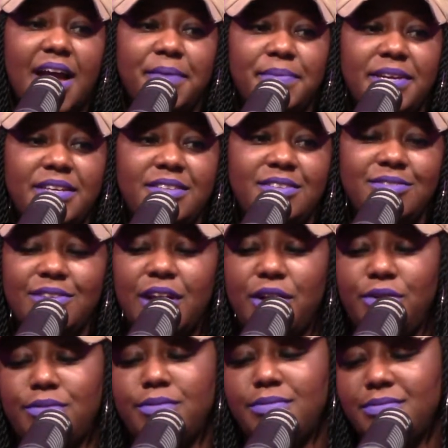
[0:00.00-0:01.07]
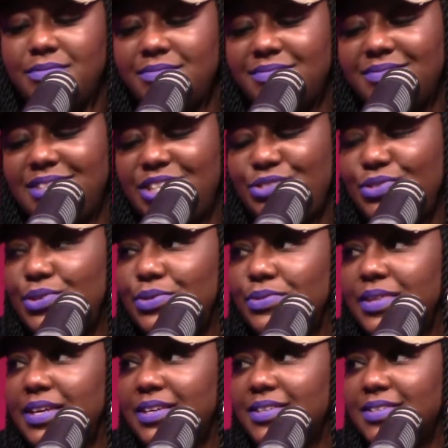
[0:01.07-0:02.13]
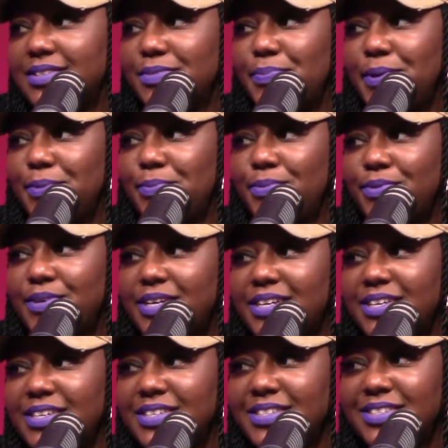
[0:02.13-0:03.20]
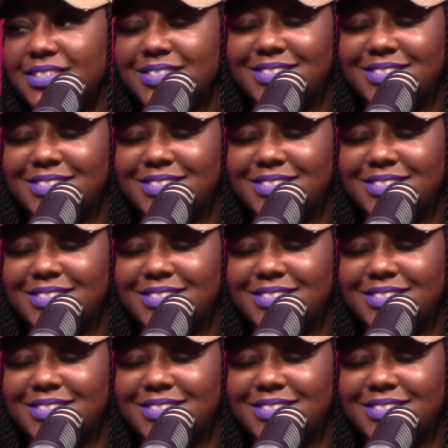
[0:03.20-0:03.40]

mean, you know, you do things to people, cause